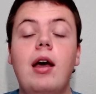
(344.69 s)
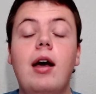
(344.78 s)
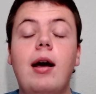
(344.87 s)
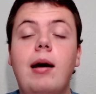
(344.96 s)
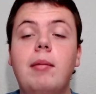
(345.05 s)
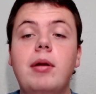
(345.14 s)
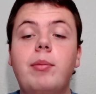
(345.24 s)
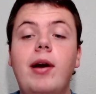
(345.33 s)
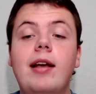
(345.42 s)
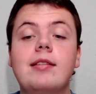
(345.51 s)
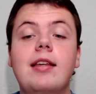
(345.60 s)
But
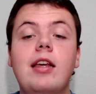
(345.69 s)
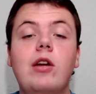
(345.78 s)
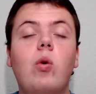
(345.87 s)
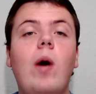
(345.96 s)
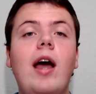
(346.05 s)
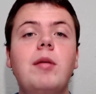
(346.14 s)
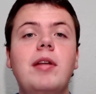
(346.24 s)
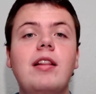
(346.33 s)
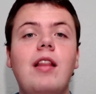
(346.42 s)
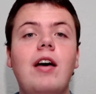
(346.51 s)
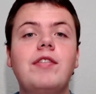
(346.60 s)
Nebraska getting quite a
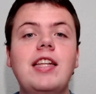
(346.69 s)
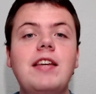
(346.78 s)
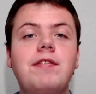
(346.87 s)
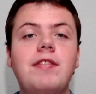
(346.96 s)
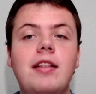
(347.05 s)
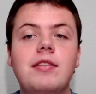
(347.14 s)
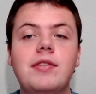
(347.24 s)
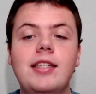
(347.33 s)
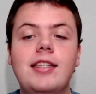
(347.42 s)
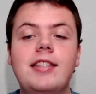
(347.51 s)
bit of love defensively.